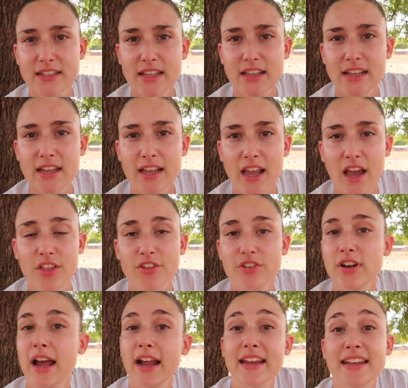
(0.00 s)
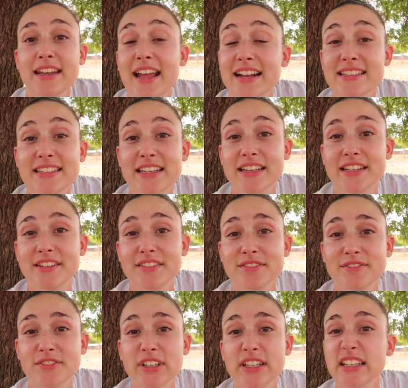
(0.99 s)
And they're not connected
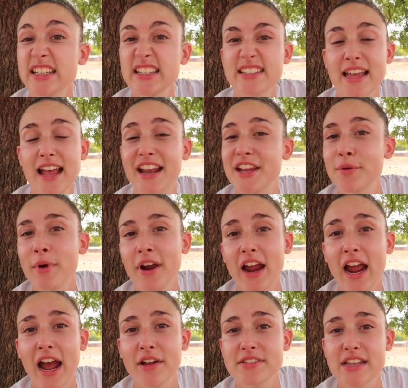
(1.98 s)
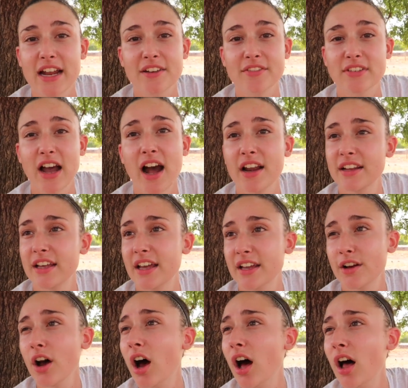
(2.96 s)
really to anywhere outside of Ghana
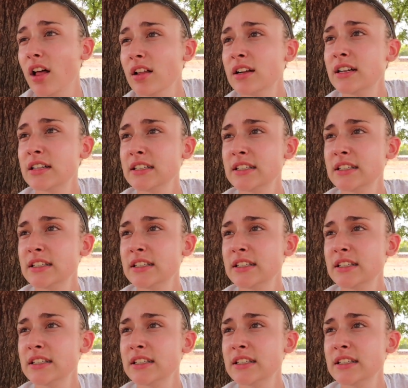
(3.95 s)
at all.